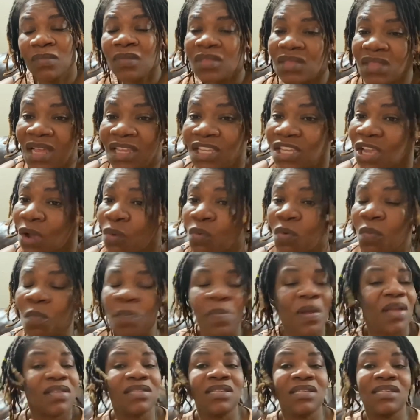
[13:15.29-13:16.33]
Nan ya
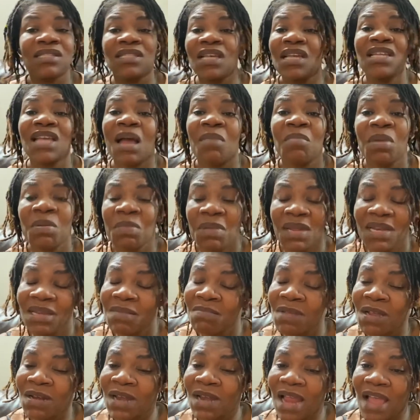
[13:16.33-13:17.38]
whoop it, to say, dear, me
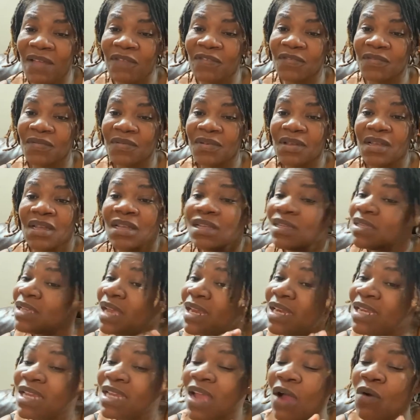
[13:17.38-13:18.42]
made my life,
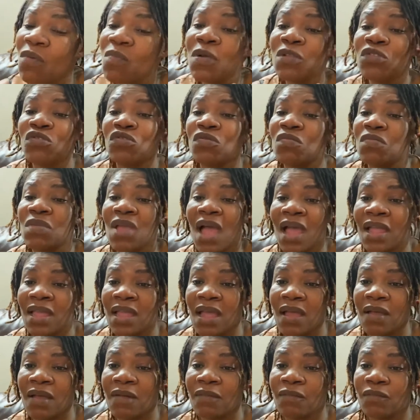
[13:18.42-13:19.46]
yet ya whoop it to me,
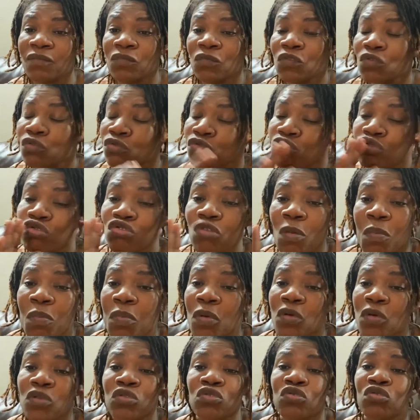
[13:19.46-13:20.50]
aye.
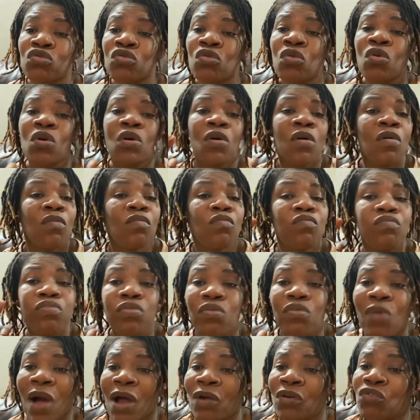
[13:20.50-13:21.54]
Support to no,
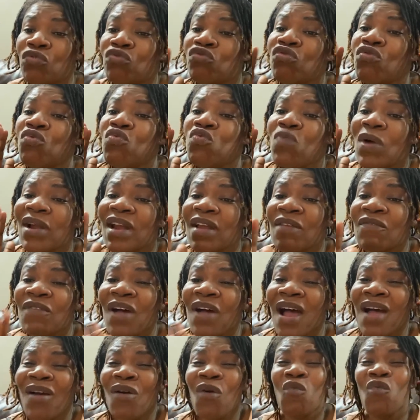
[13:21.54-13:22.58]
buano, do
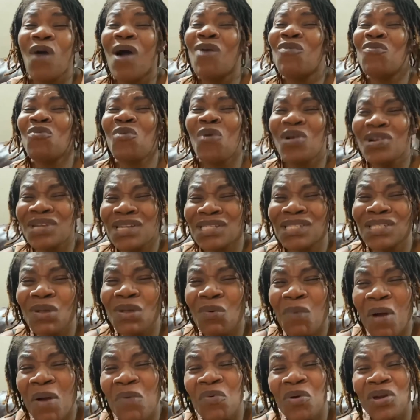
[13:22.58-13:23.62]
whatever, or more this,
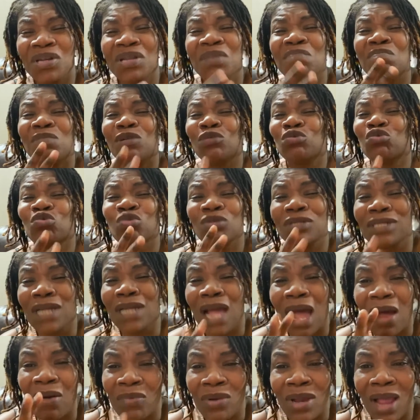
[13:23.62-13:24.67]
or one more, then be so
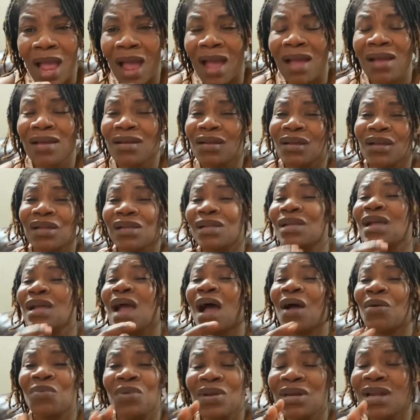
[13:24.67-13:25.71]
garia,
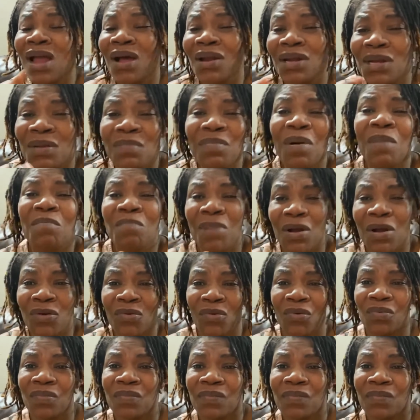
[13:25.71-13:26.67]
garina de bamano.